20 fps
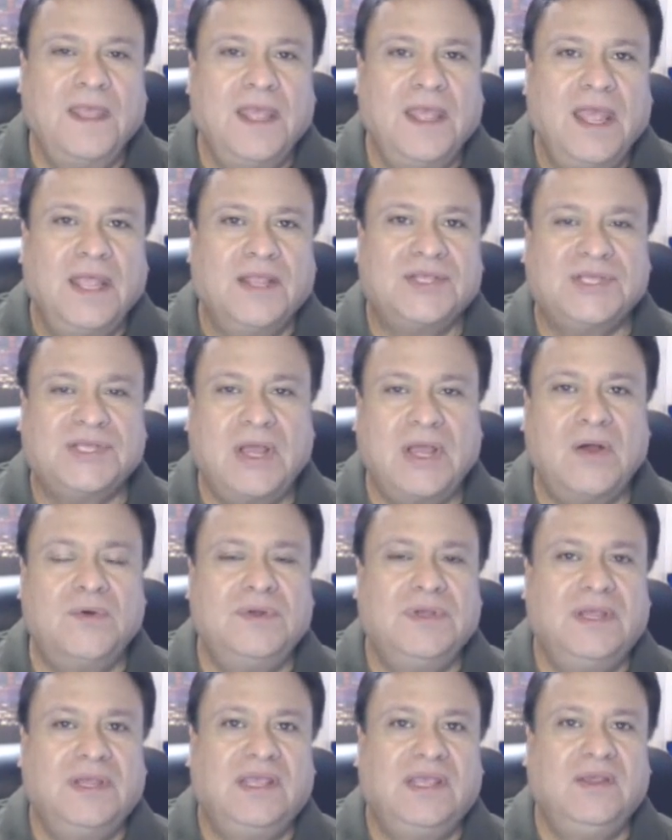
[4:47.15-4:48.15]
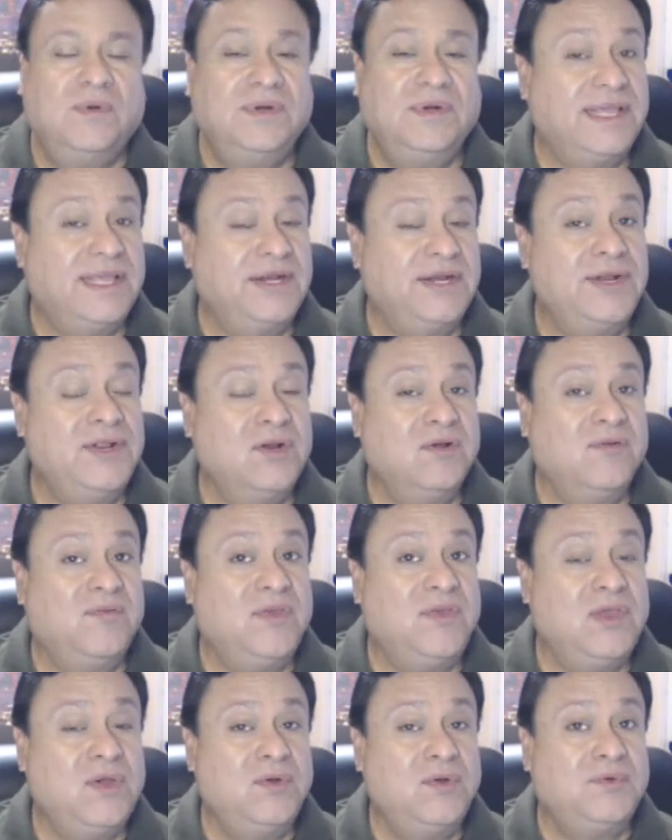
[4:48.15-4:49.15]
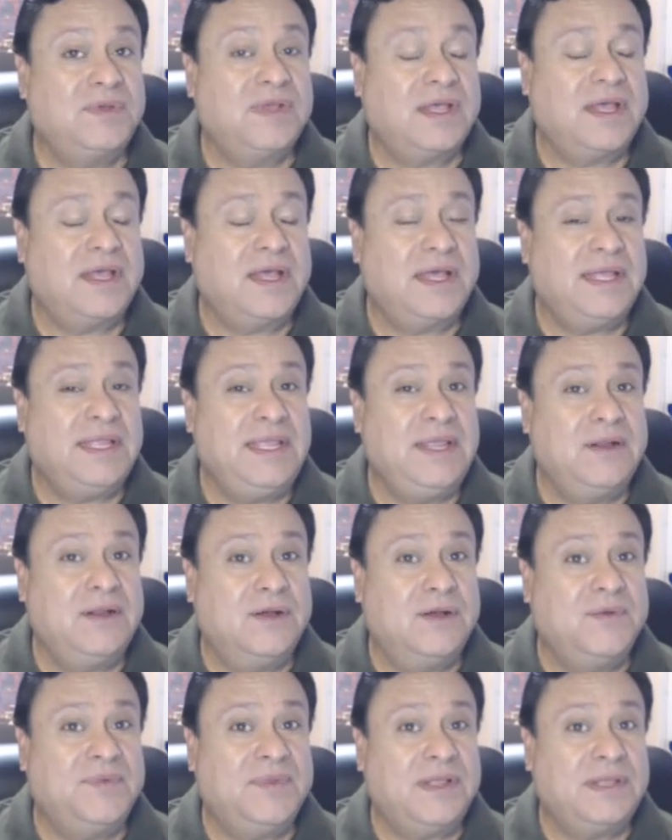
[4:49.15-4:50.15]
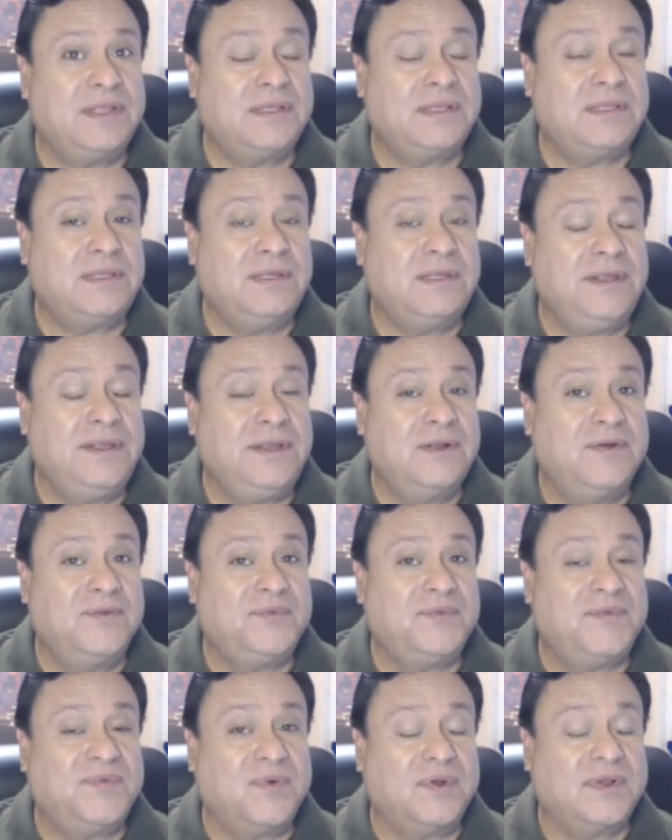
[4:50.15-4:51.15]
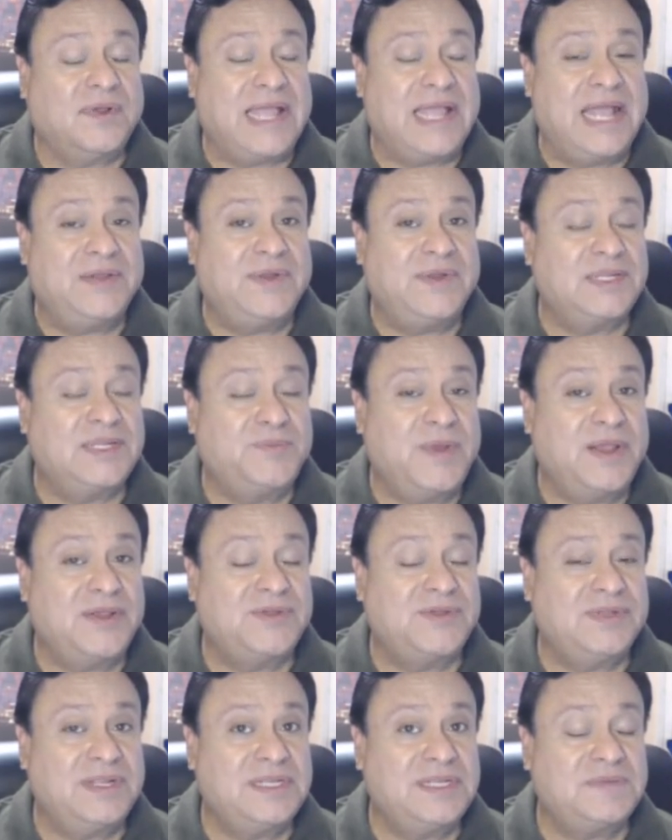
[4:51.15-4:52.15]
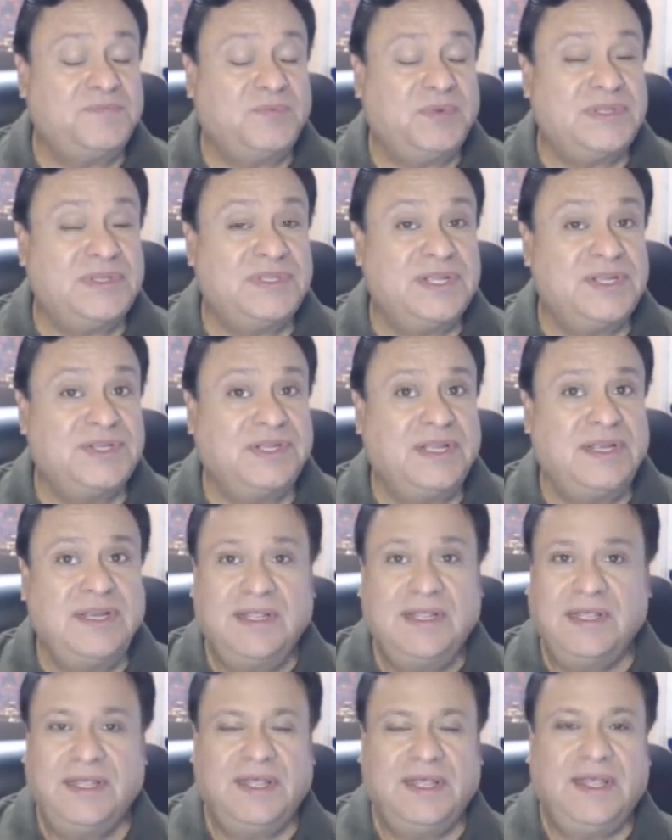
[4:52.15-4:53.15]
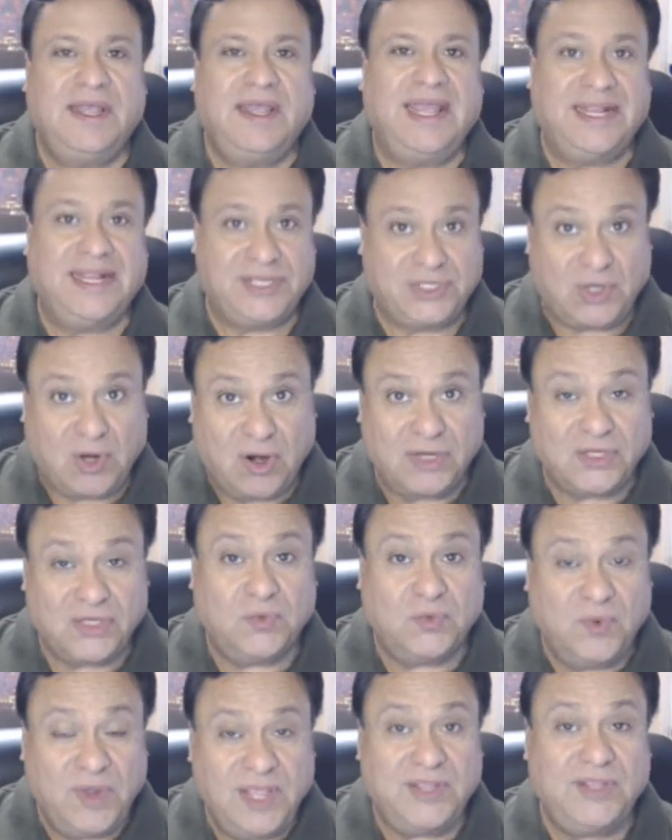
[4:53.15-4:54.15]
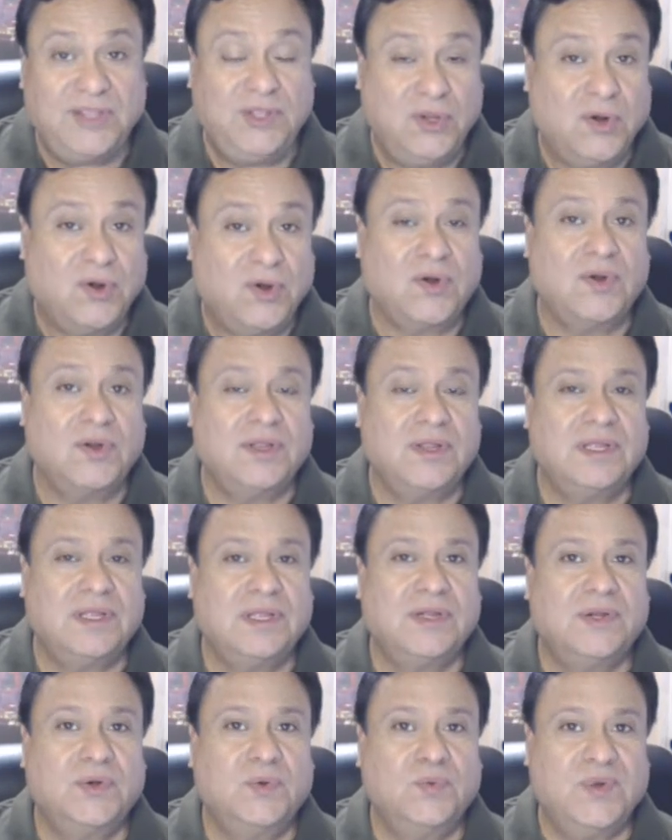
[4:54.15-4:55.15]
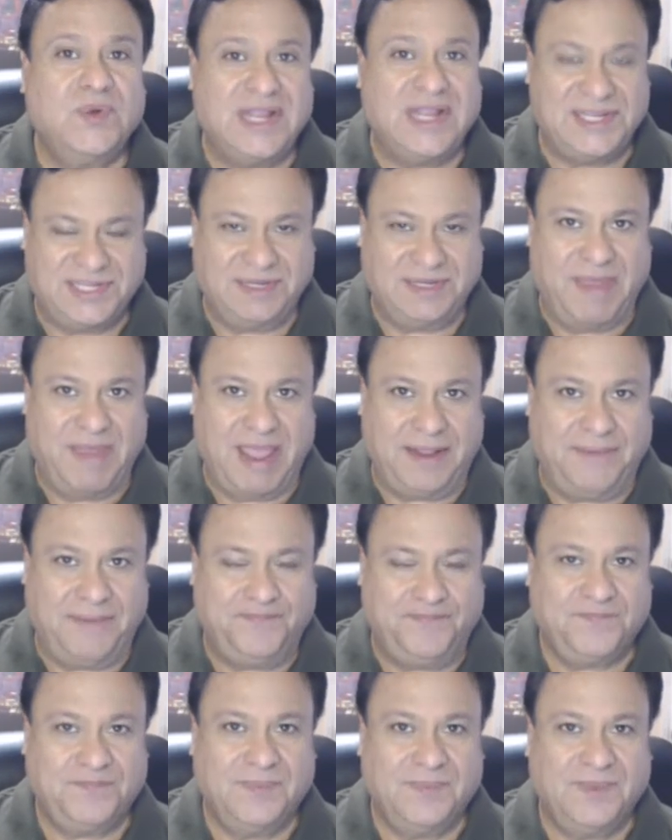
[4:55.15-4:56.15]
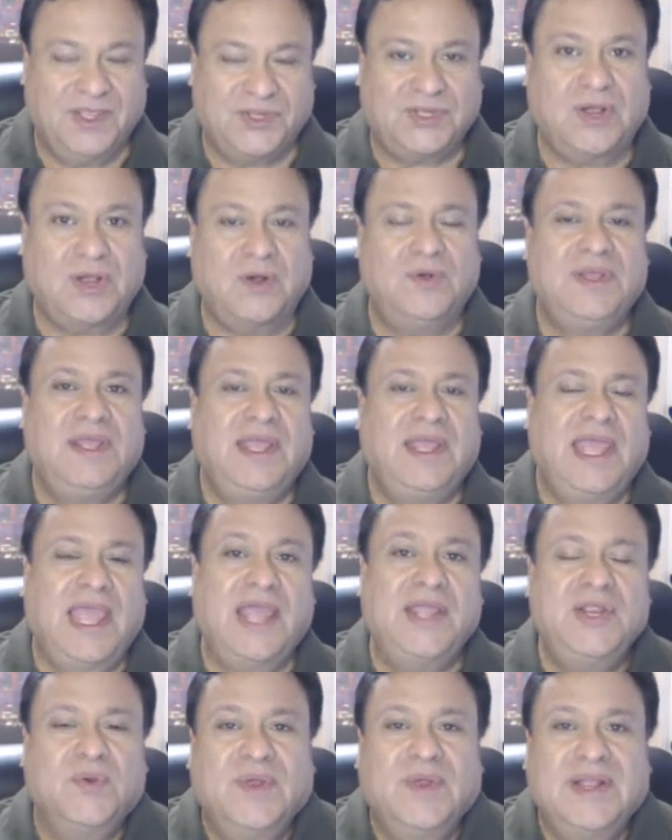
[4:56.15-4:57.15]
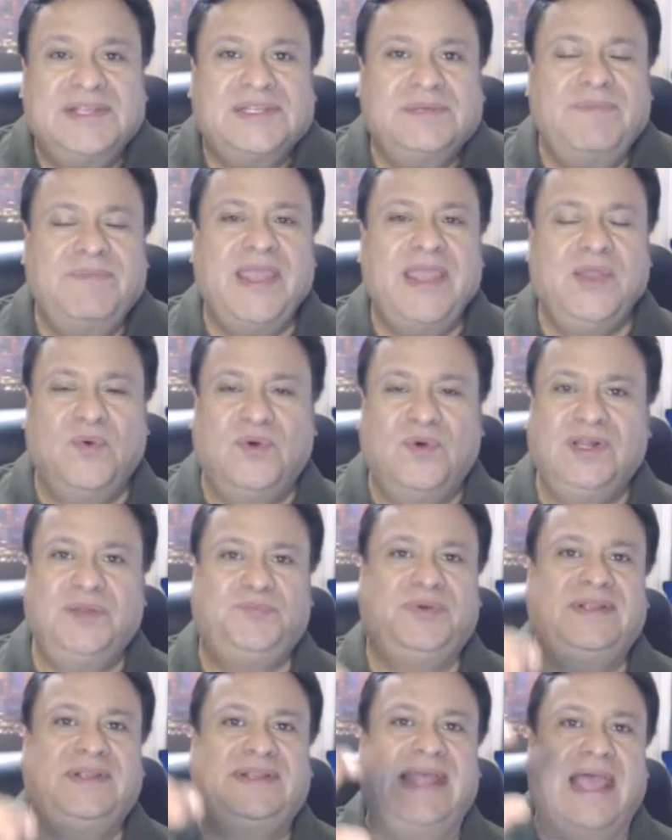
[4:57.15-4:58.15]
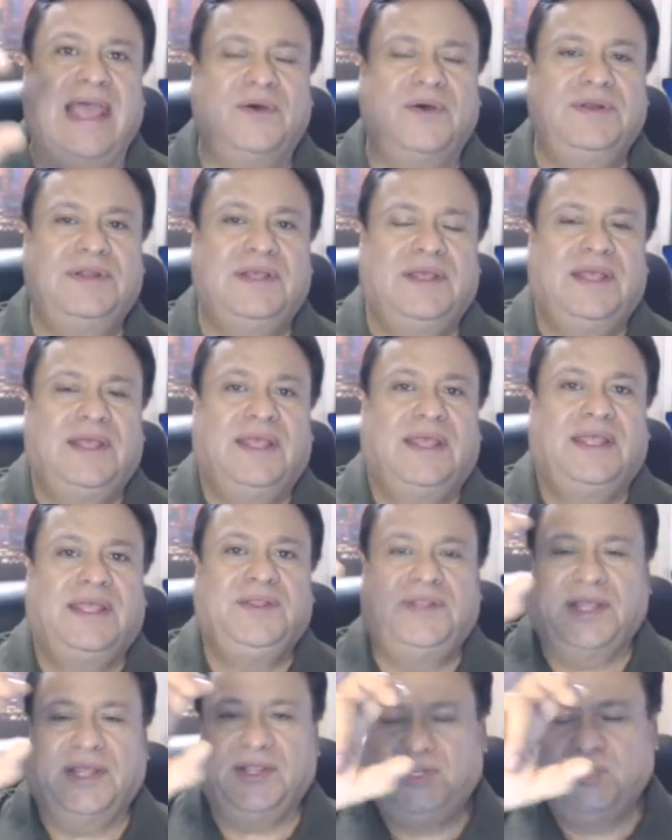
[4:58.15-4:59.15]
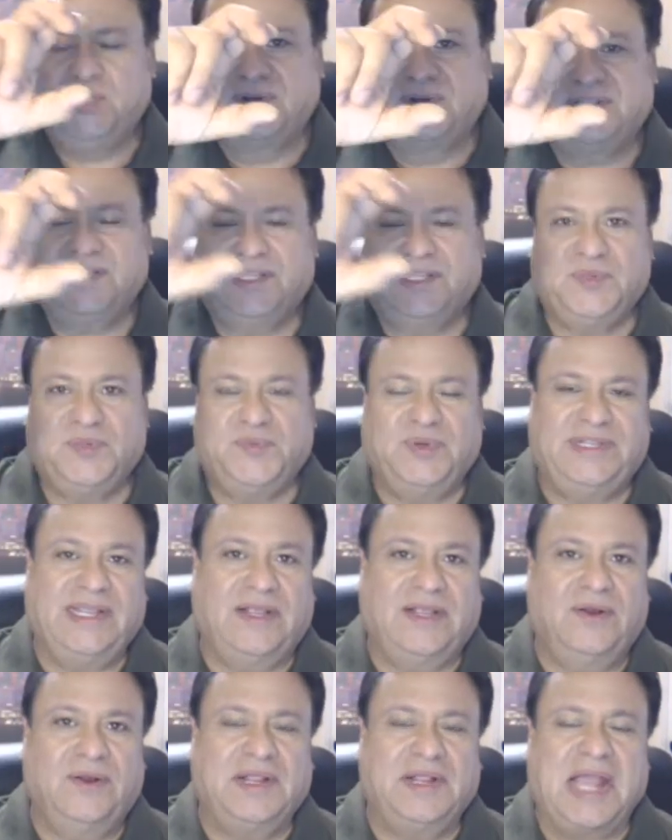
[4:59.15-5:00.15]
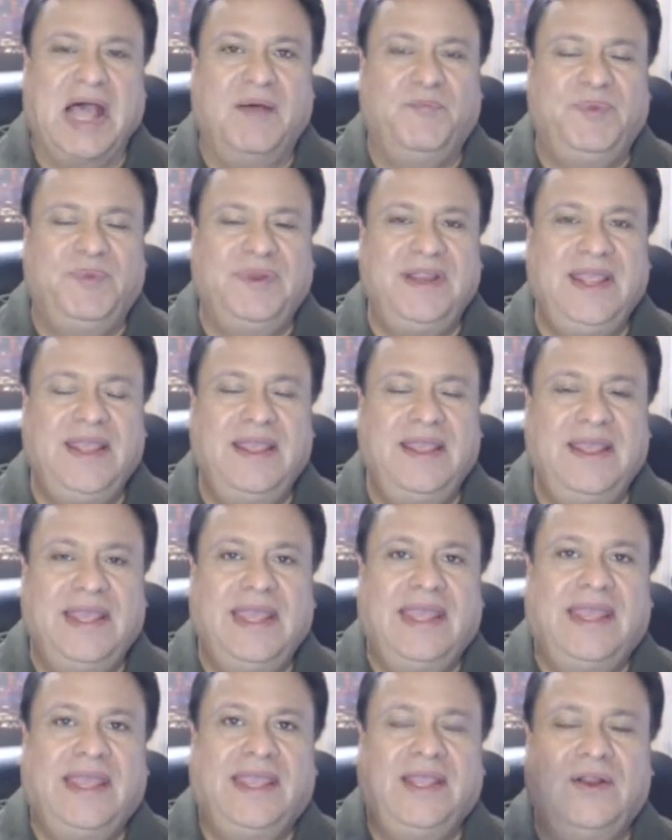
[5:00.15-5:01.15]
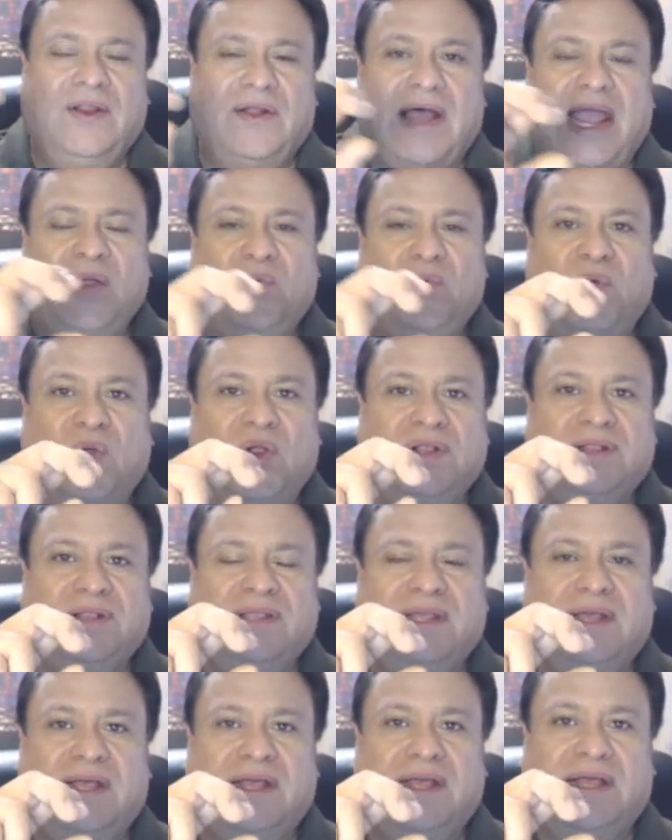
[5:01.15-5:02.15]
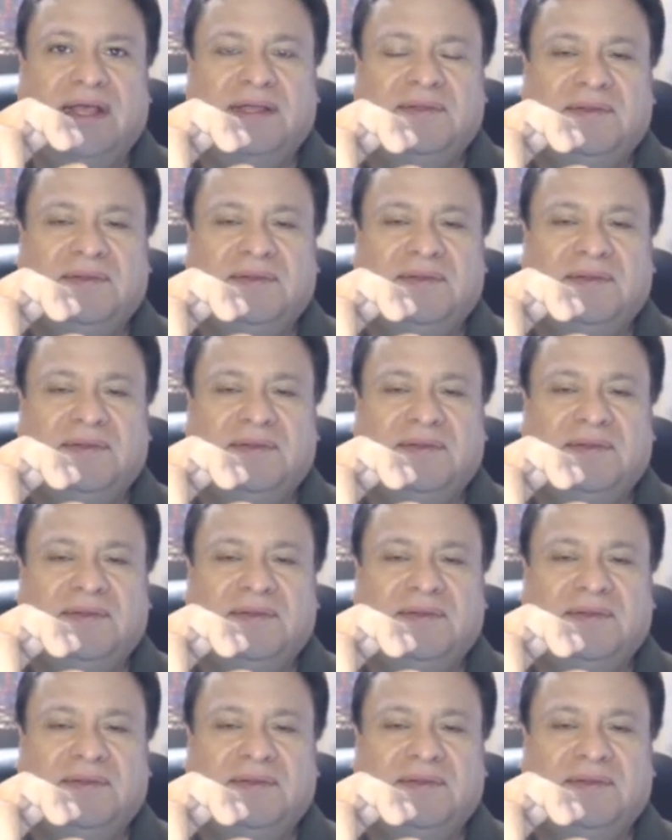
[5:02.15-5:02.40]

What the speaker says: So you want to get an interview, for a contract specialist position. It starts with your resume. So, in your resume, you want to put down that you worked at this particular company. I worked, at